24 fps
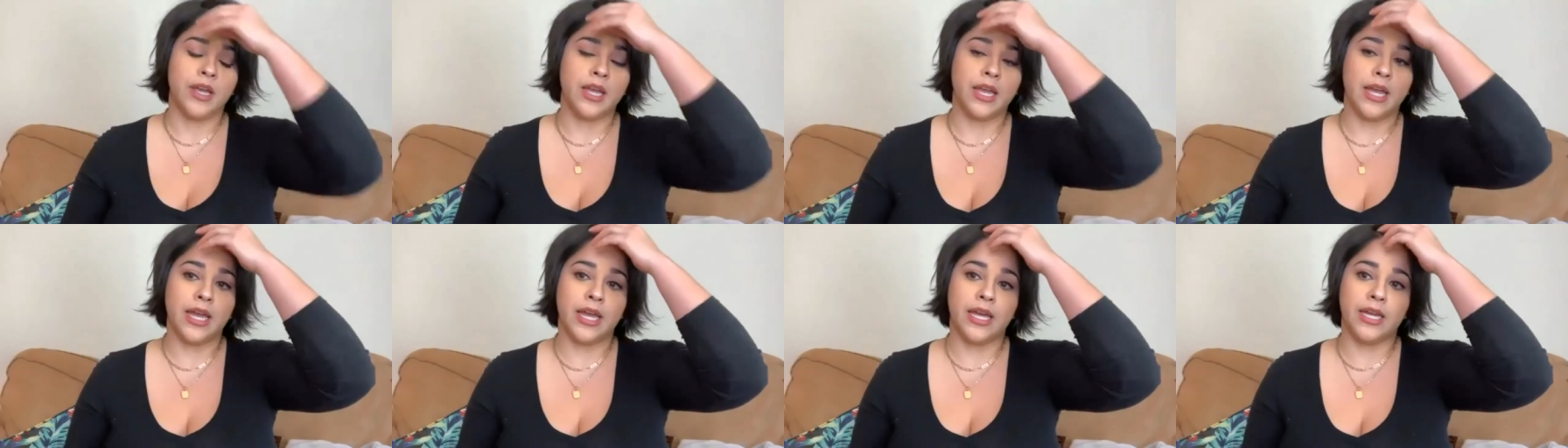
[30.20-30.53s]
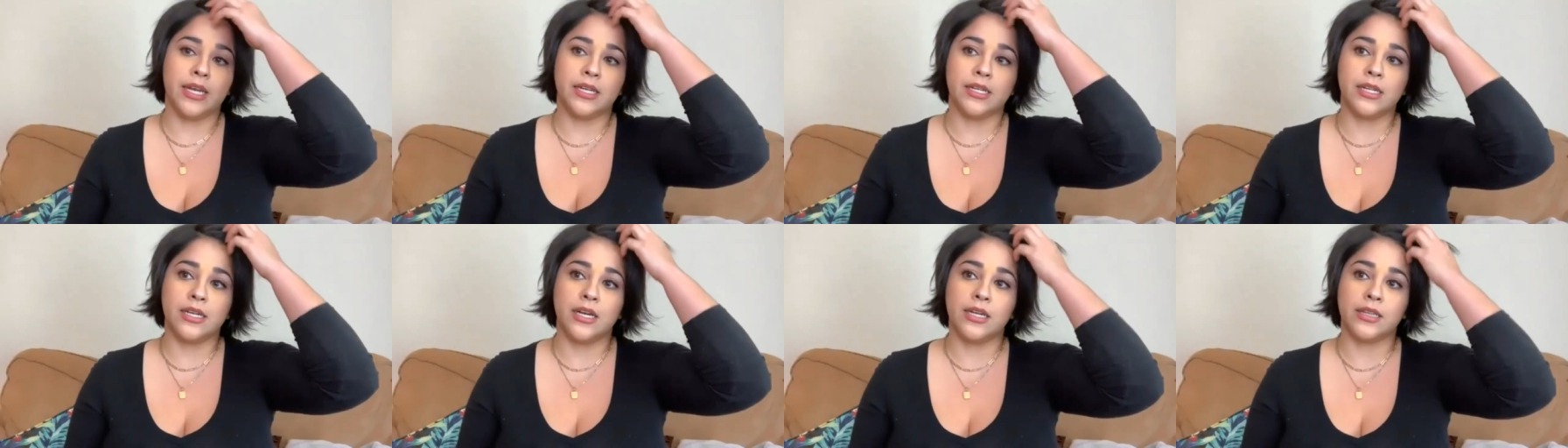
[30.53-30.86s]

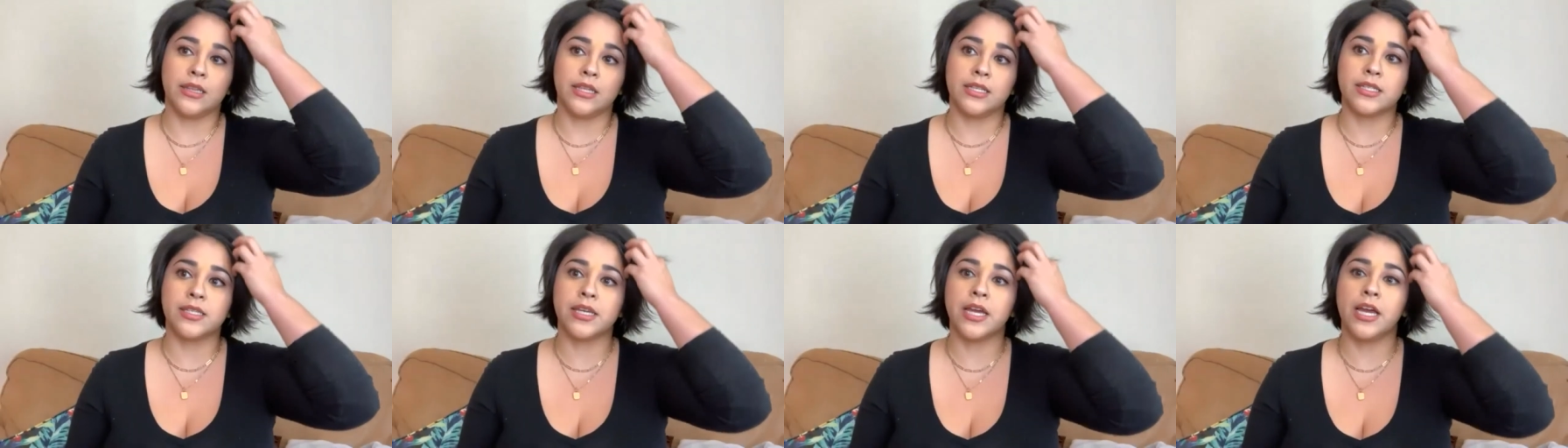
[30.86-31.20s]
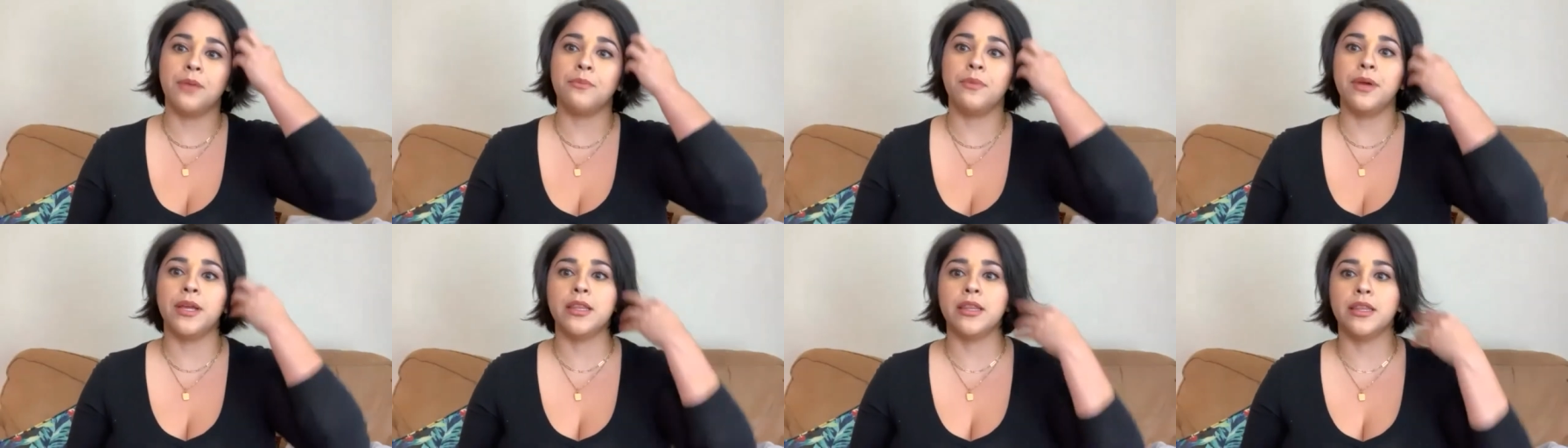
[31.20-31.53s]
And uh, at the
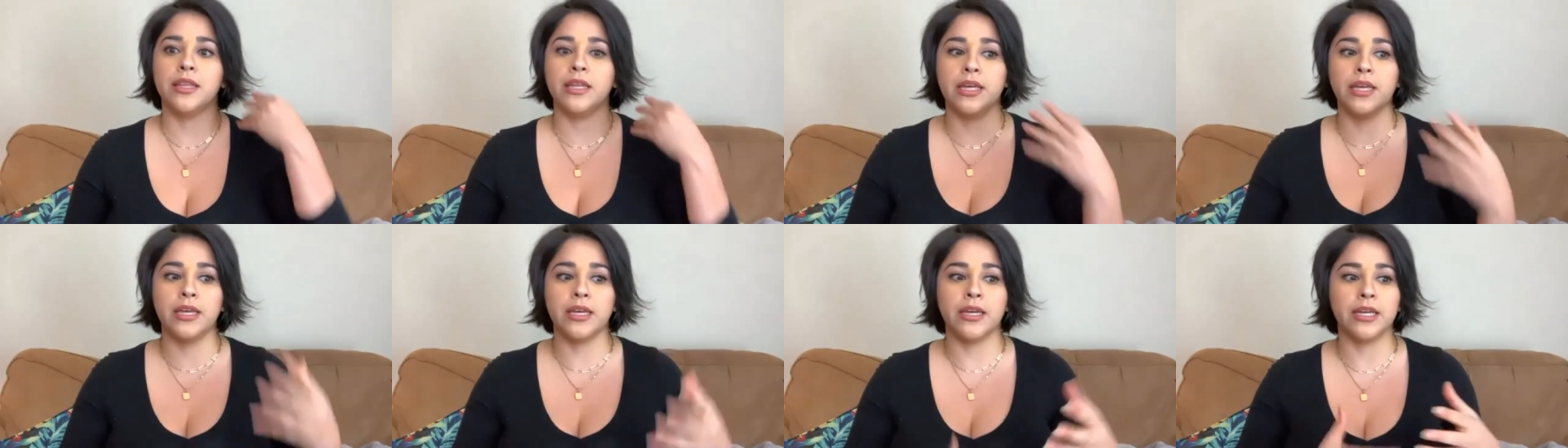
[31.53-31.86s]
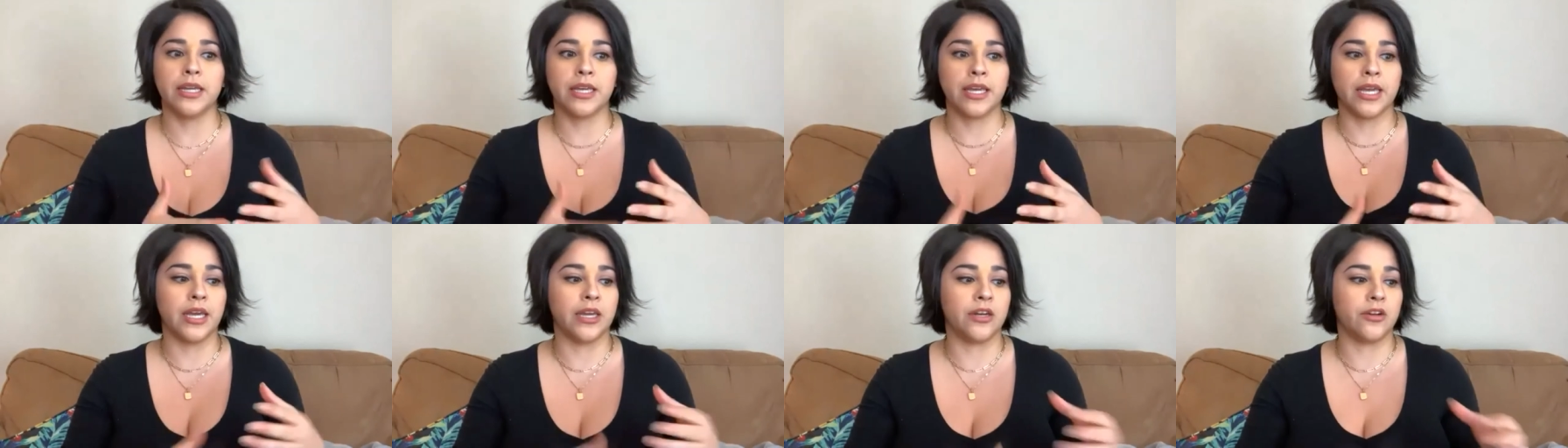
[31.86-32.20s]
time, I lit a
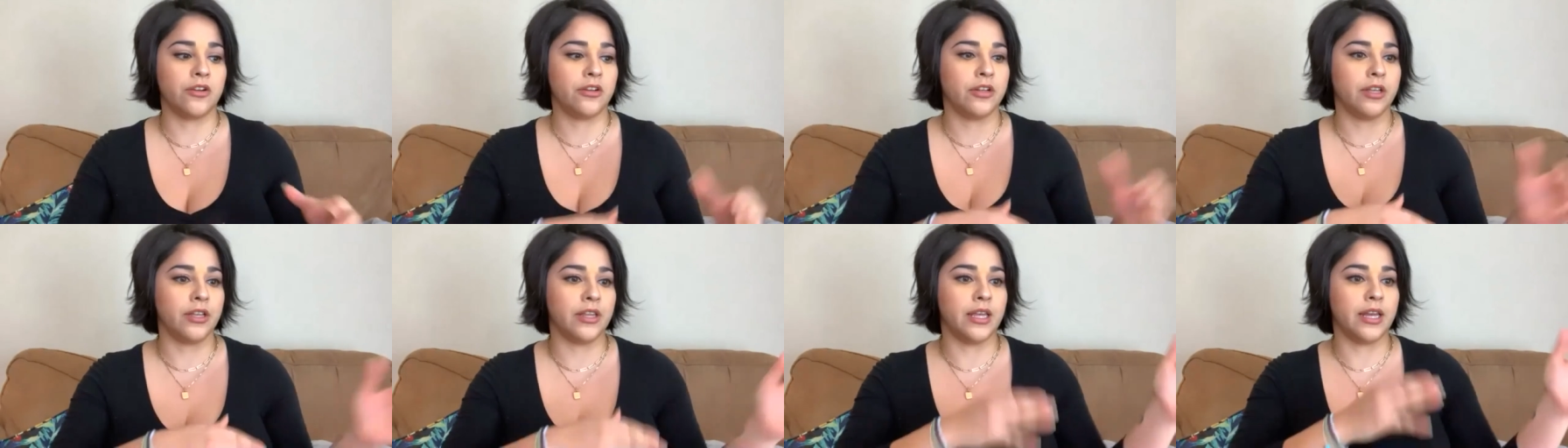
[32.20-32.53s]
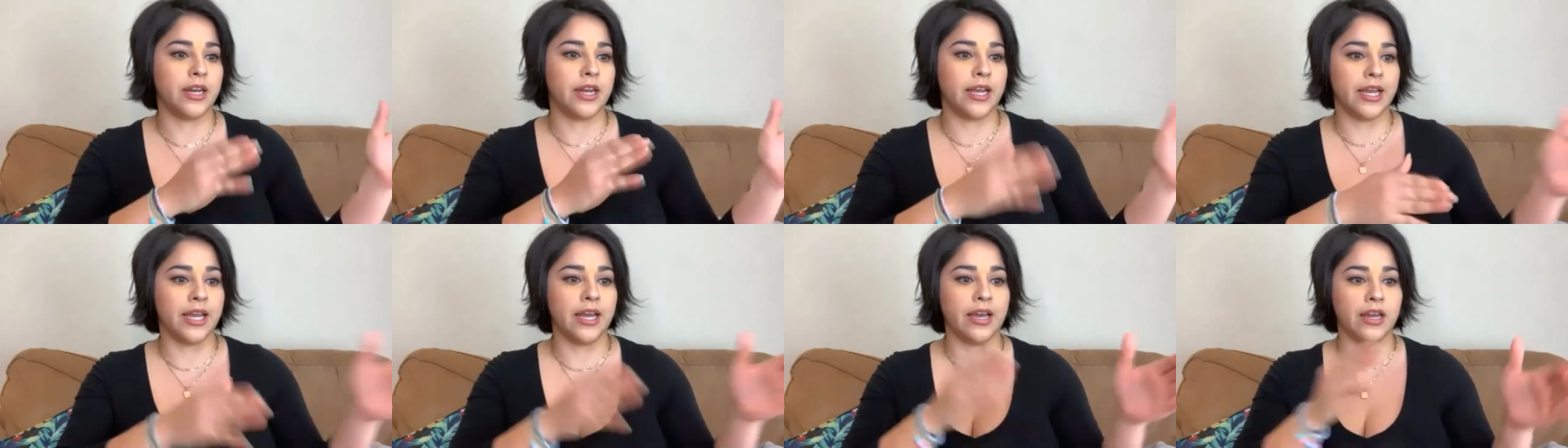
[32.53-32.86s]
candle and
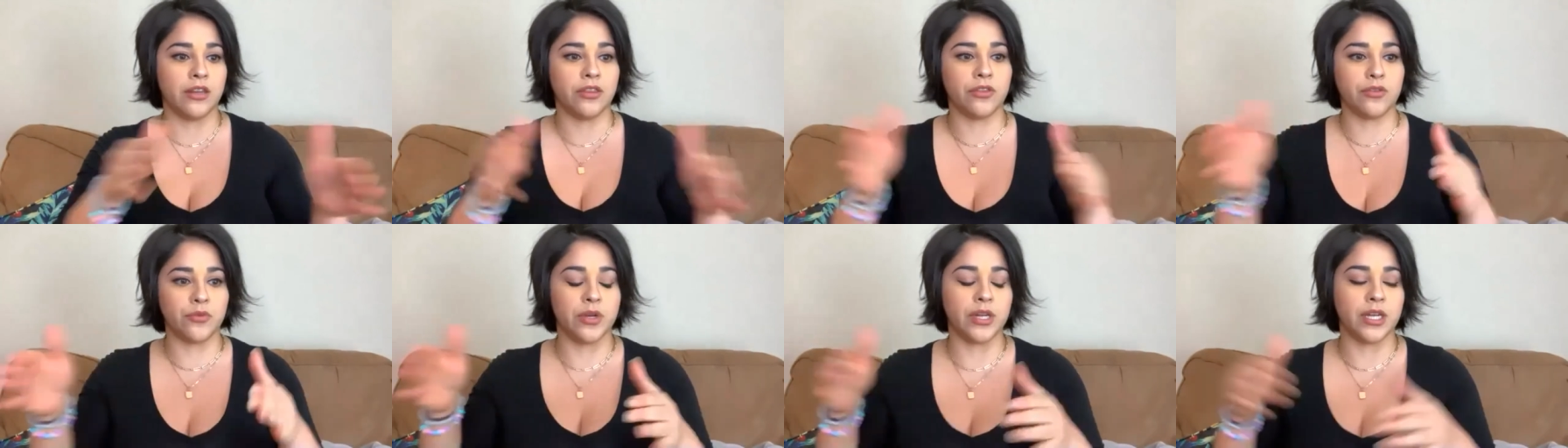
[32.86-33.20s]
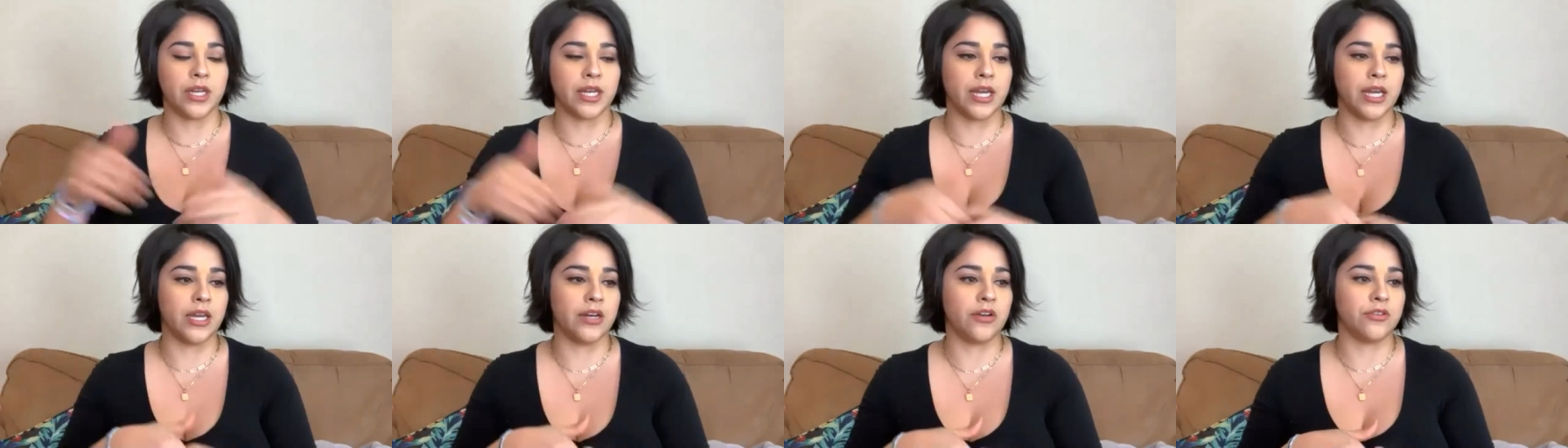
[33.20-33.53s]
then I had three
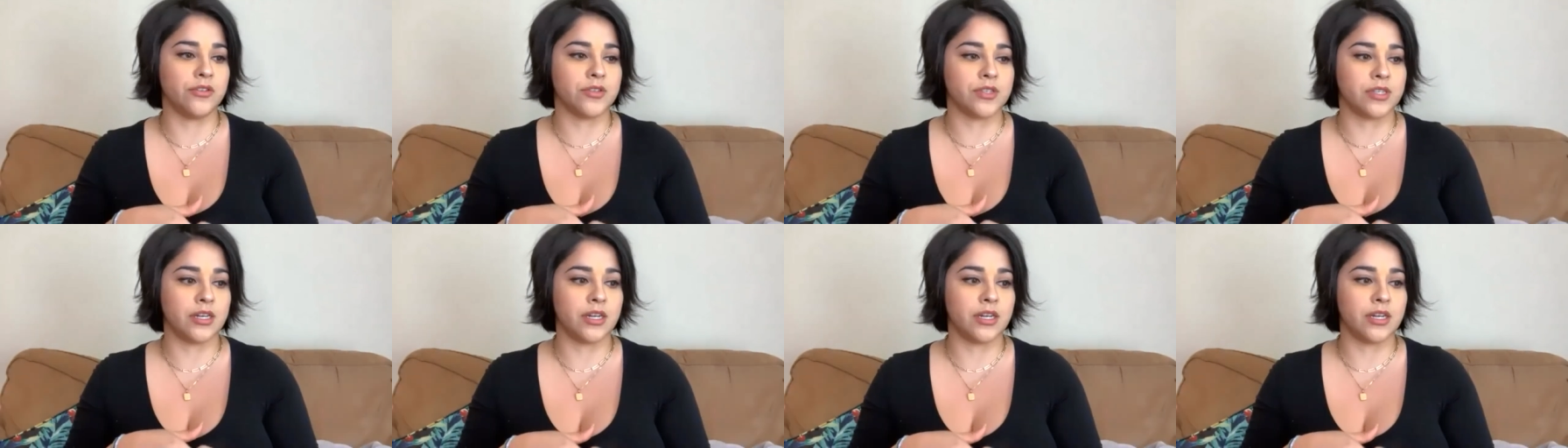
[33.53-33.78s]
candles,